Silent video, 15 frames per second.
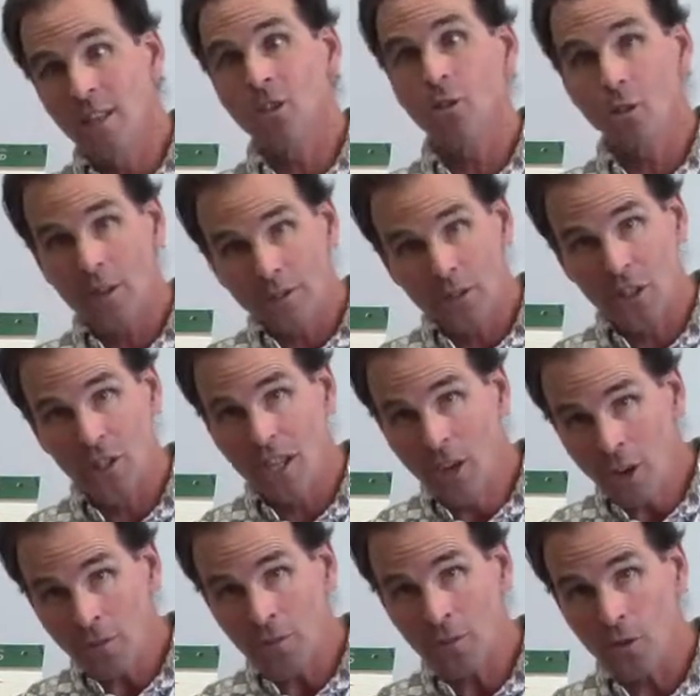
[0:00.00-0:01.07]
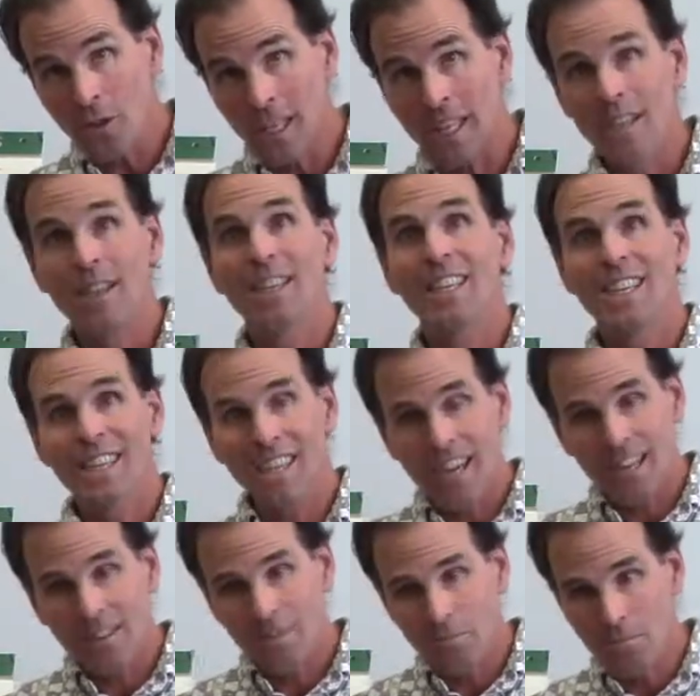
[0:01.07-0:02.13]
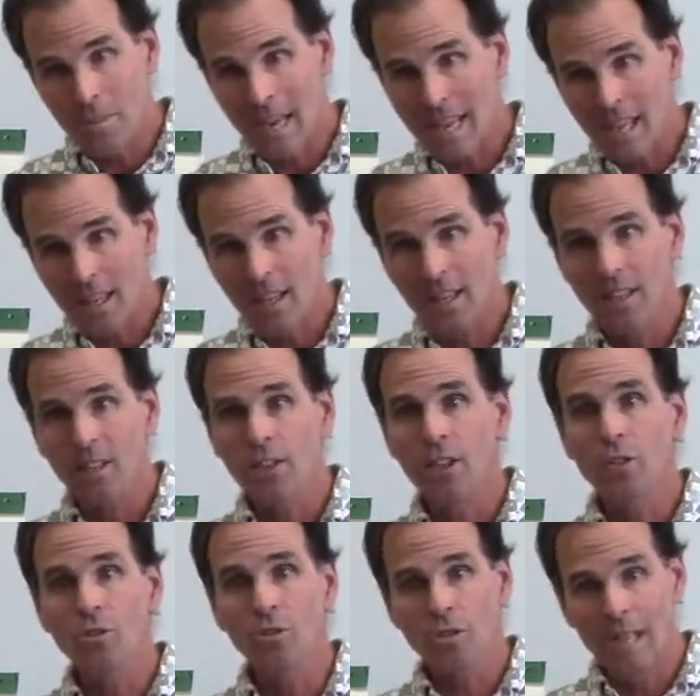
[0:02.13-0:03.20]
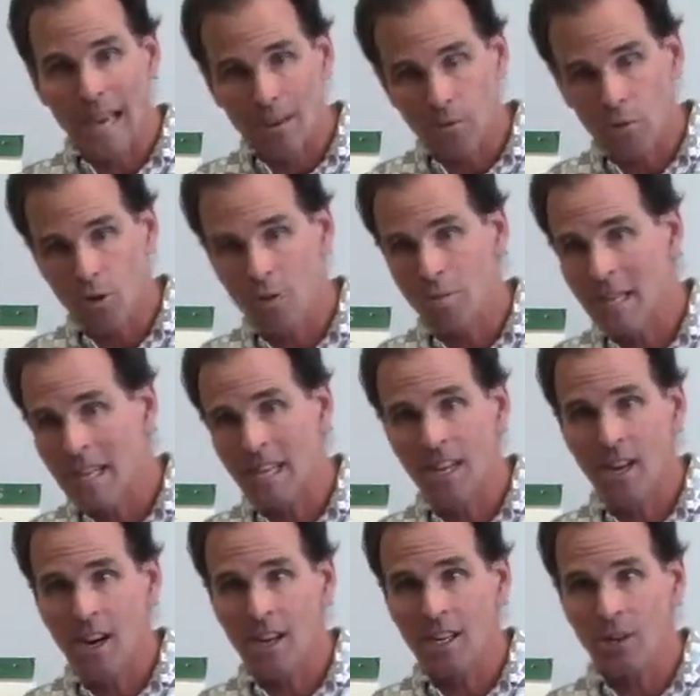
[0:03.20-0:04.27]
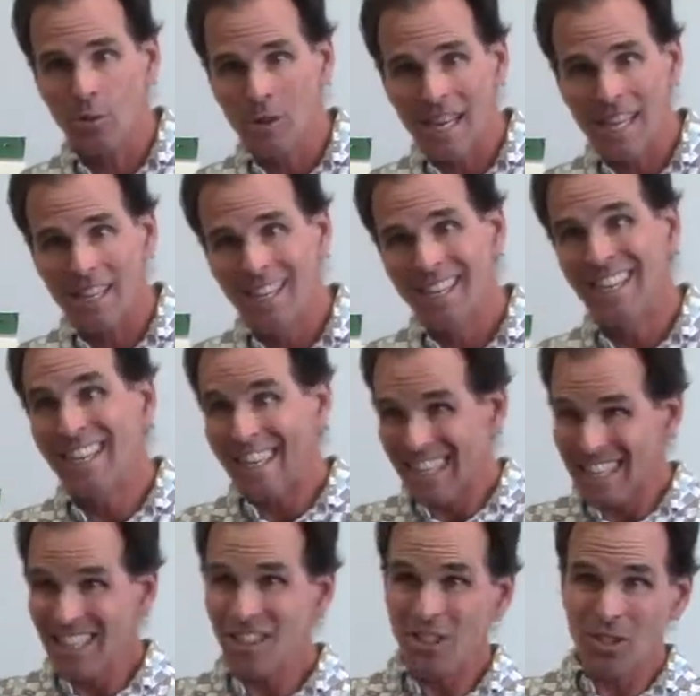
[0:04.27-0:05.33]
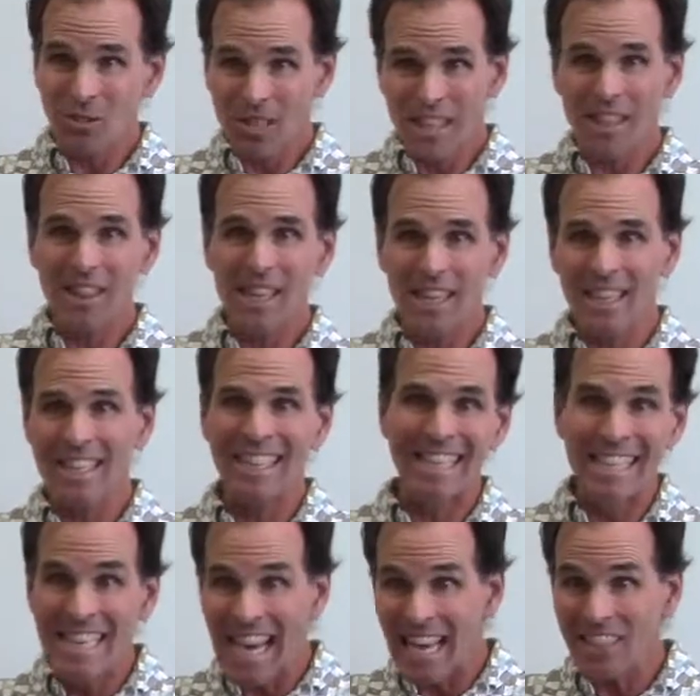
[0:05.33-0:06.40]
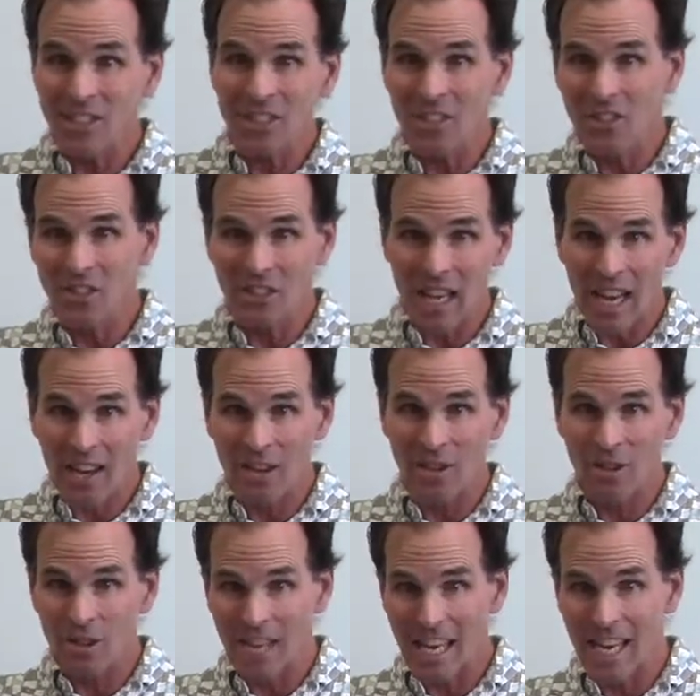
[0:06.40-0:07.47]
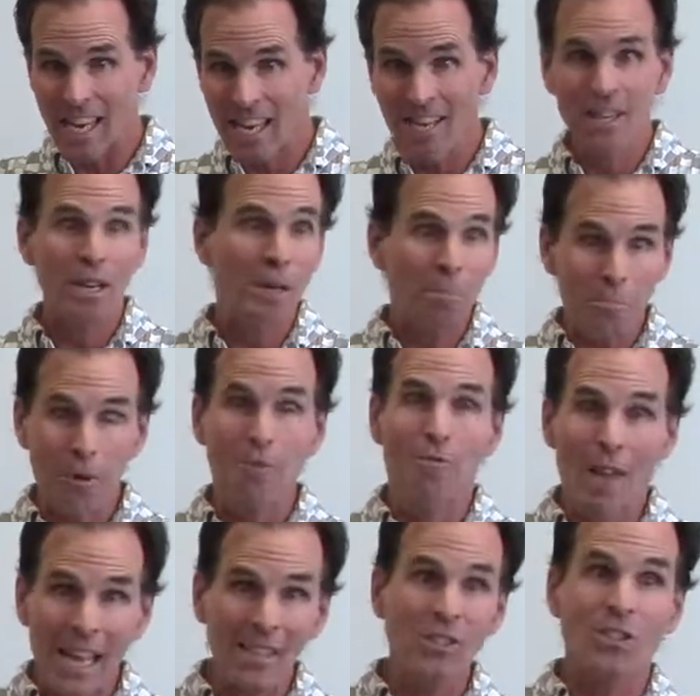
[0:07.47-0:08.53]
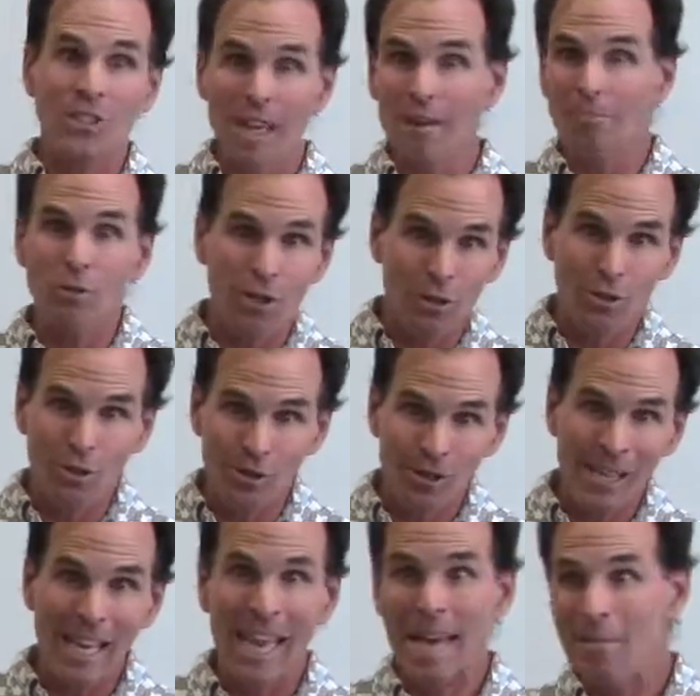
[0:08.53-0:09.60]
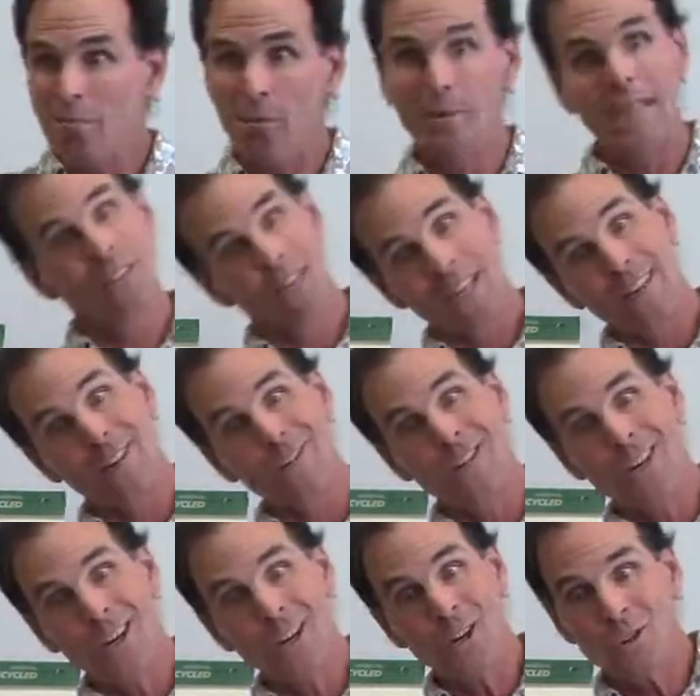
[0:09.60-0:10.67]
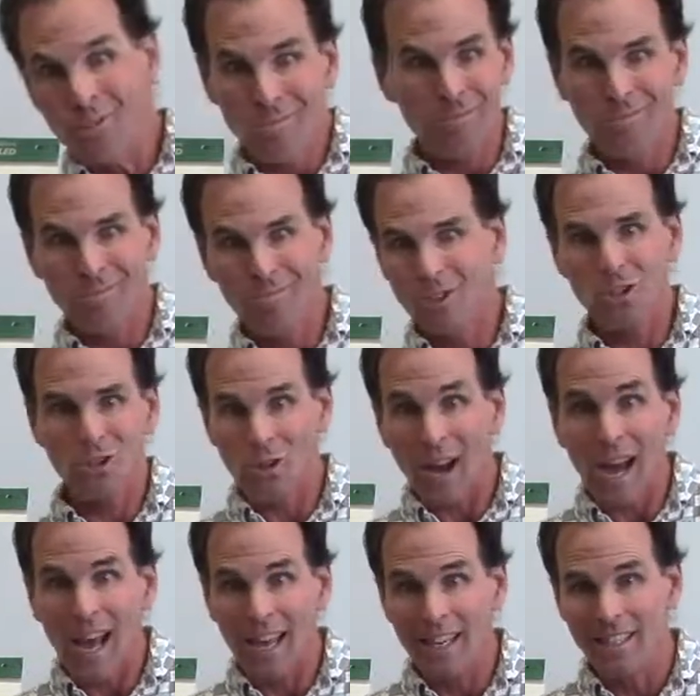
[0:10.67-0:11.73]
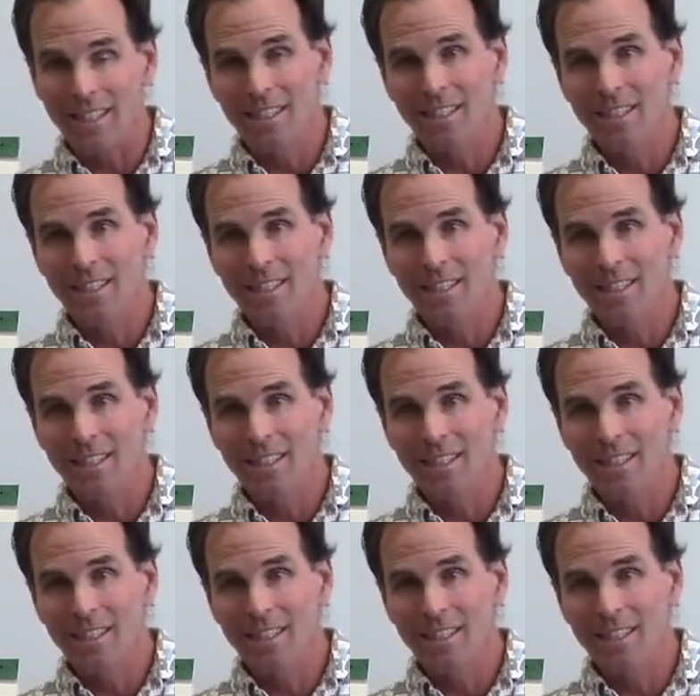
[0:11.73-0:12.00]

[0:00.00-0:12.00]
sort of skillfully and kind of make it that word meaning concrete. Is there anything that necessarily prevents them to learning YAML because they don't know stride?